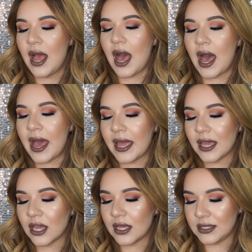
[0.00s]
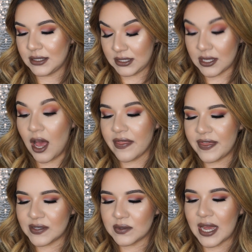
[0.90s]
I saw that
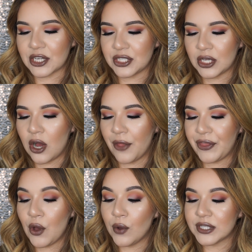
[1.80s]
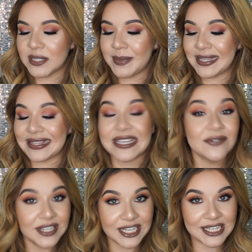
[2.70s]
this was actually called the Ultimate
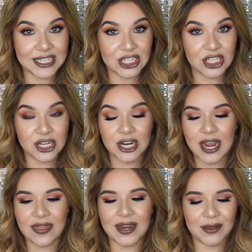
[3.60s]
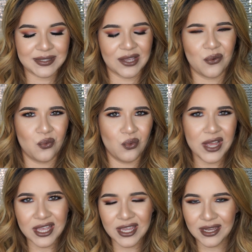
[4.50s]
Leave-In Conditioner, and then I was like,
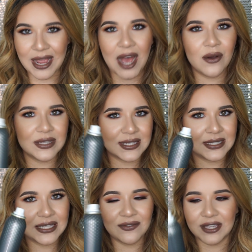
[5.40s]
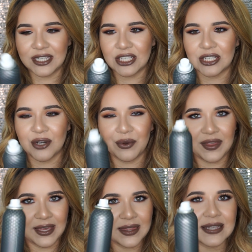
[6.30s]
what? How is this a leave-in conditioner with
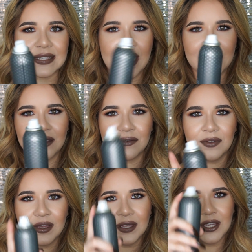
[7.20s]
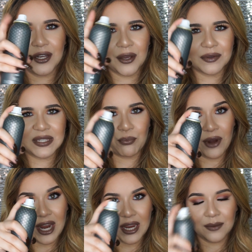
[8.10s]
like this kind of, you know,
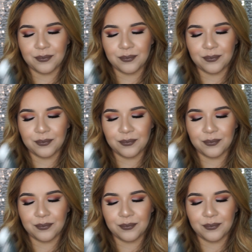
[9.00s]
spray?